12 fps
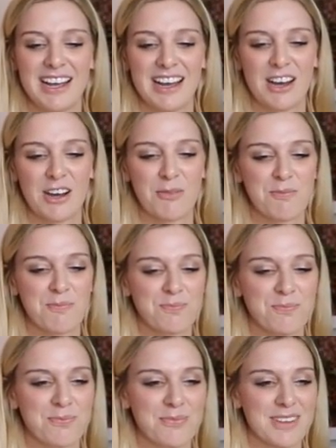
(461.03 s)

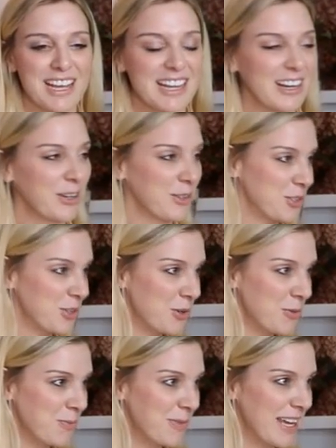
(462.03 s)
Um, And I got the
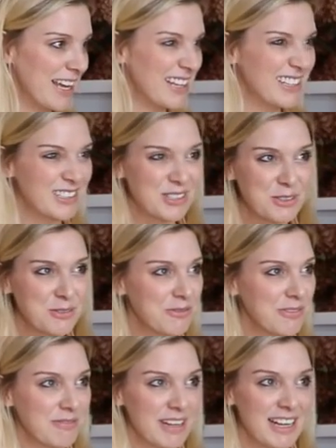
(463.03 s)
job, and it sort of
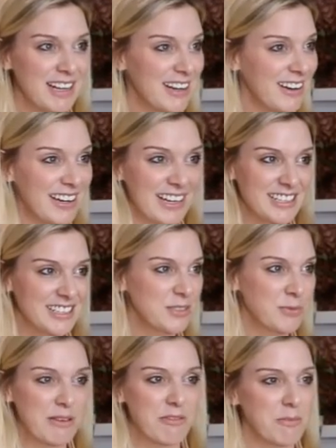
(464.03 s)
it, it
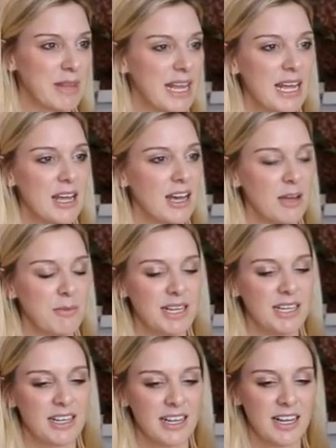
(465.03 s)
just went from there. I
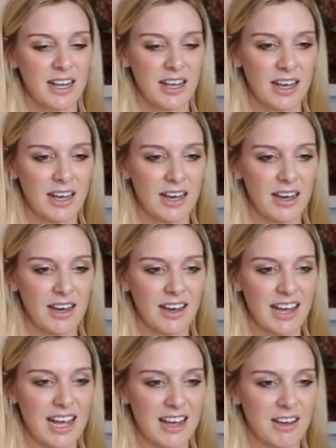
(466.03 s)
mean,
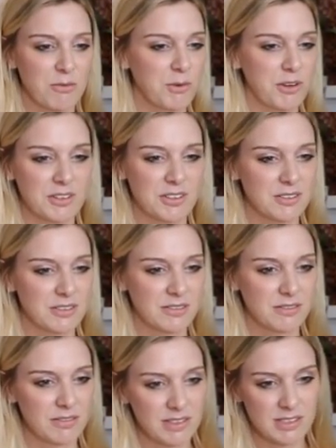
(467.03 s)
I, I've worked
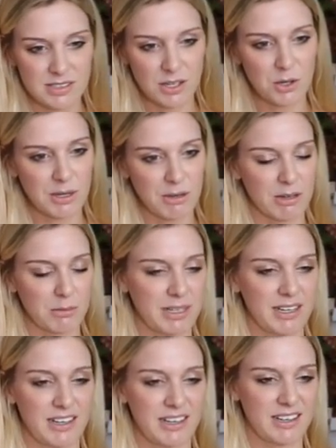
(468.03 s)
so
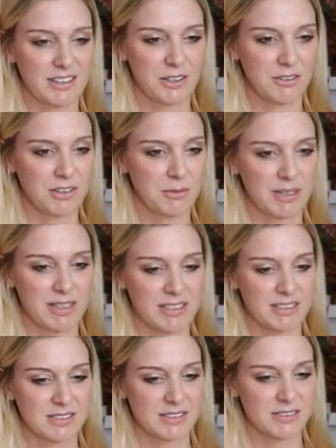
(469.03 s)
incredibly hard over the
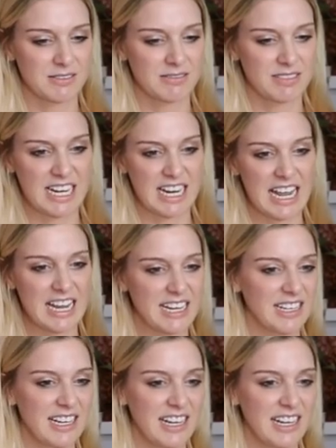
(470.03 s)
past decade.